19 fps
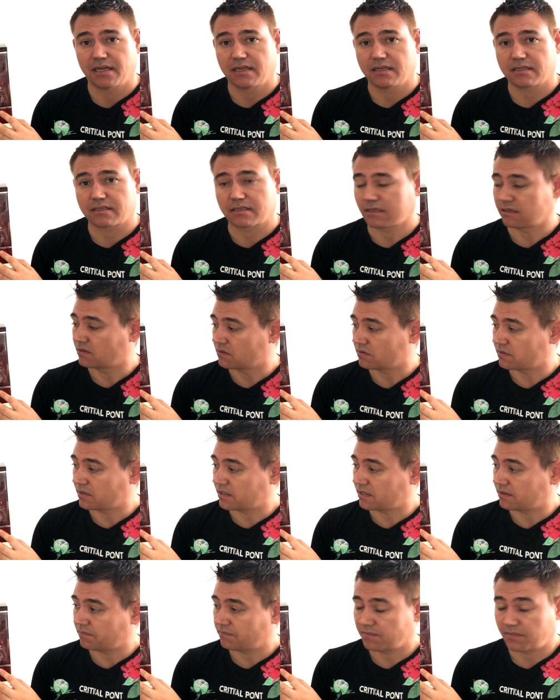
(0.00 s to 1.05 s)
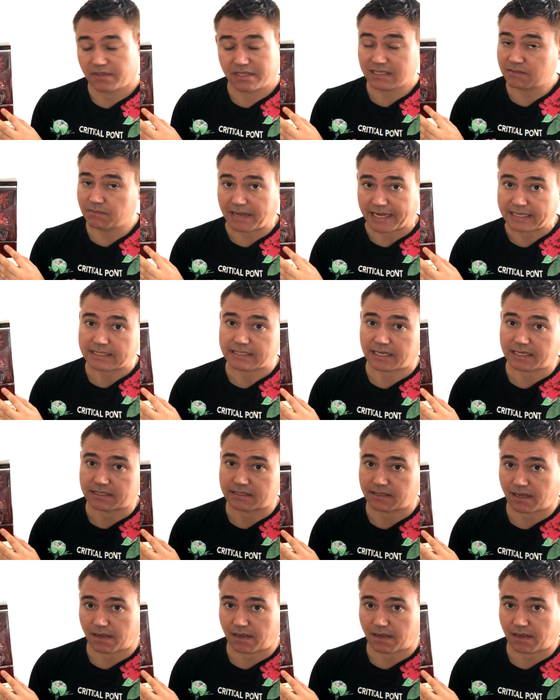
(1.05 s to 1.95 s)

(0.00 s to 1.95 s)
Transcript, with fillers: So uh, this makes sense.